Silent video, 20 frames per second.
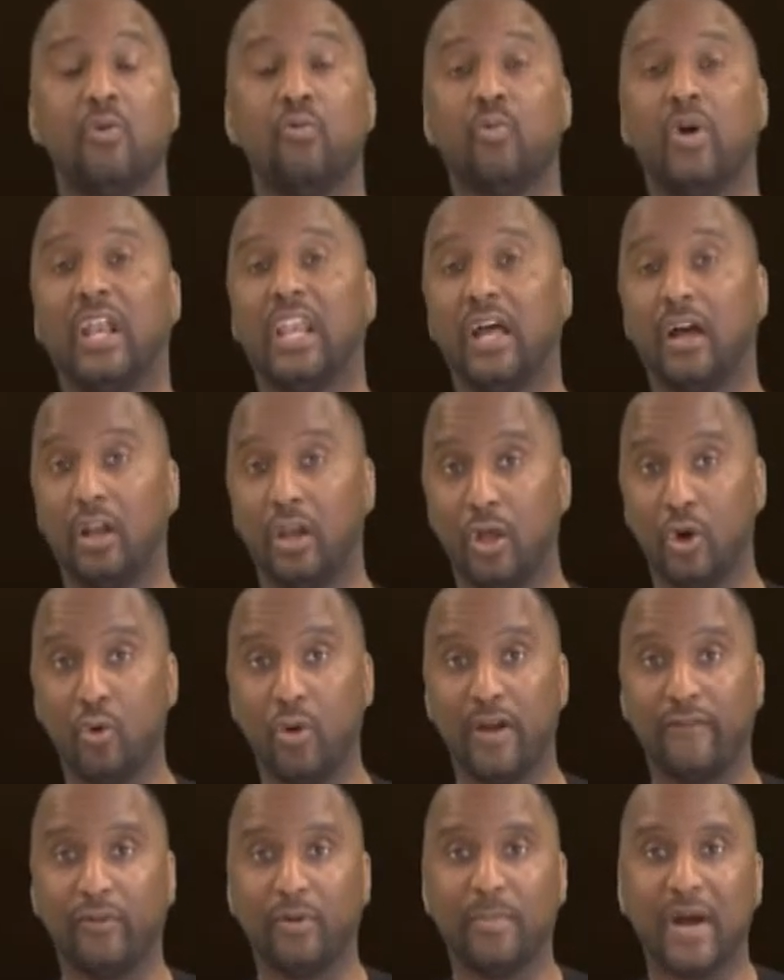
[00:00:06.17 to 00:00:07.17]
Well, hello,
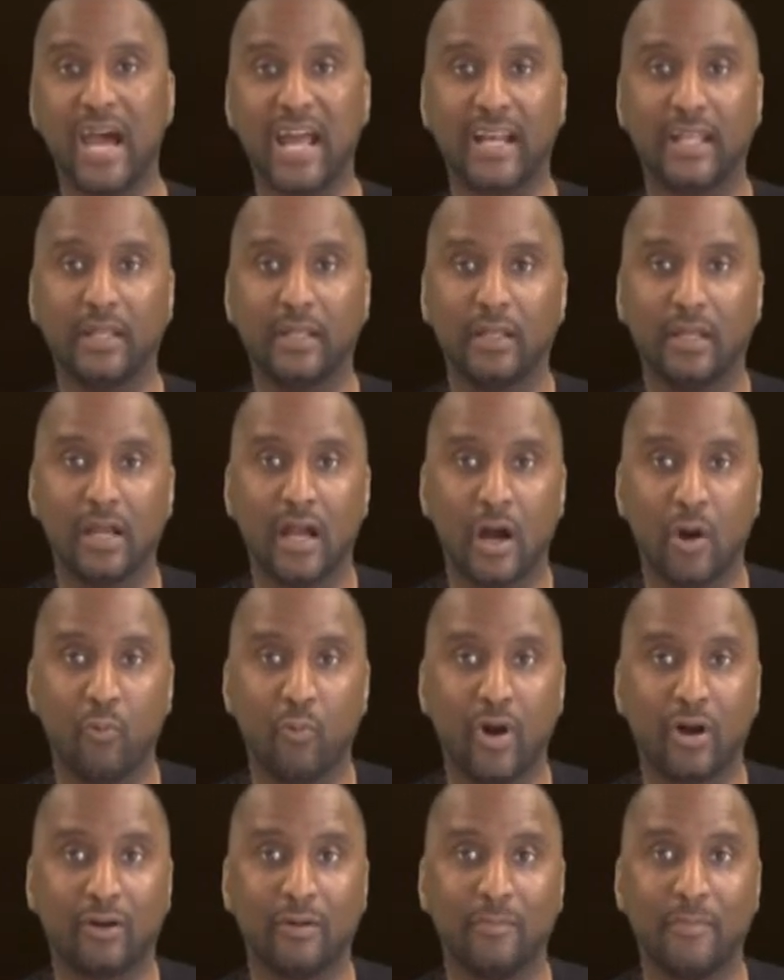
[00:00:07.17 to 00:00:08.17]
everybody.
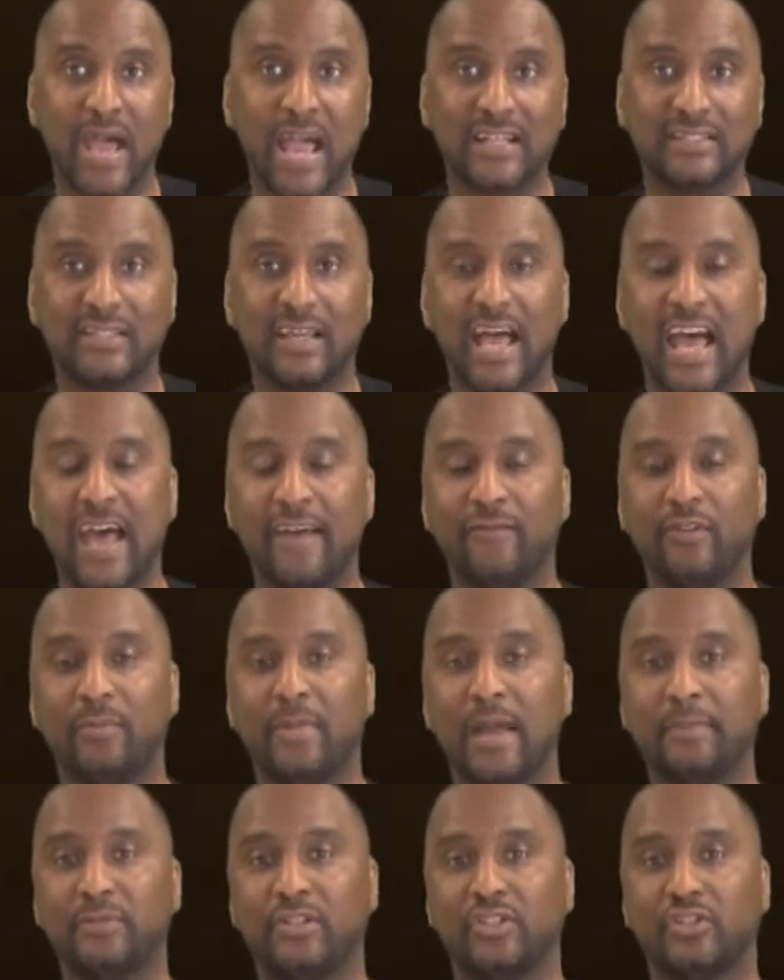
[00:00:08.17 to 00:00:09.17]
Welcome back to Ivy
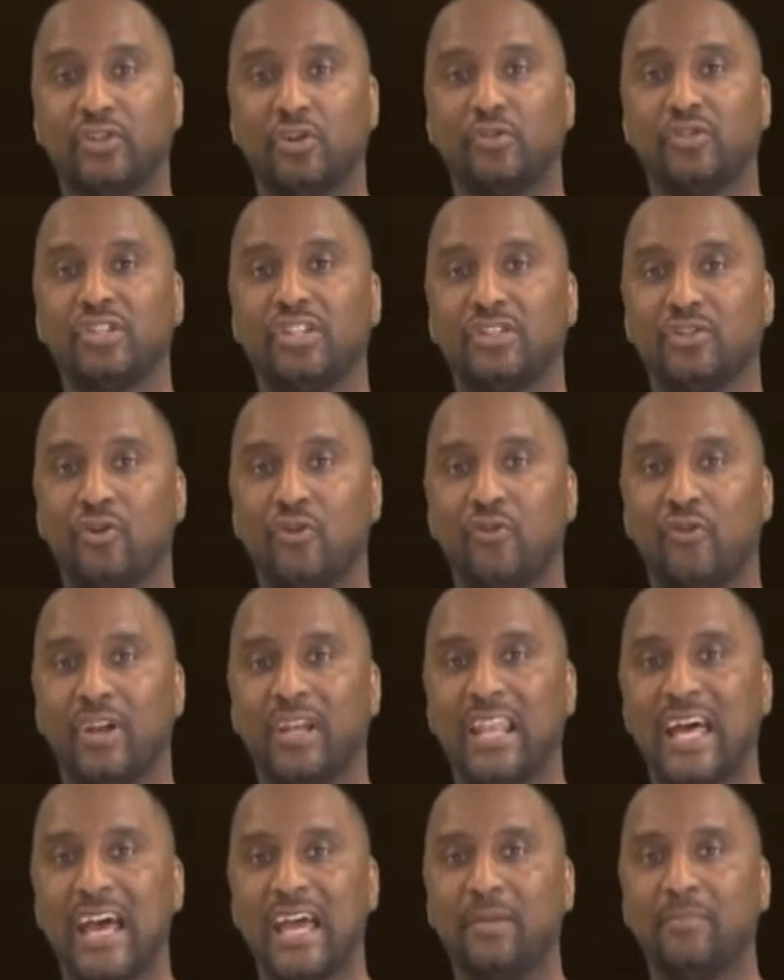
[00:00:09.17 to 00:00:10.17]
Baptist Church's
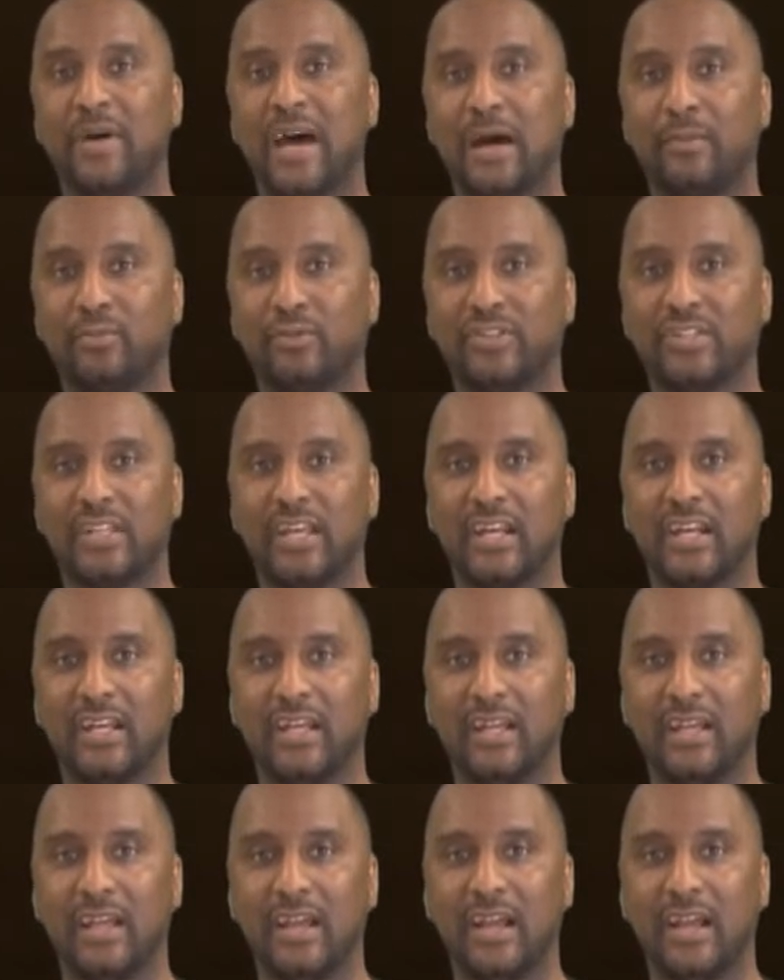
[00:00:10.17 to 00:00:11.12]
online Bible study.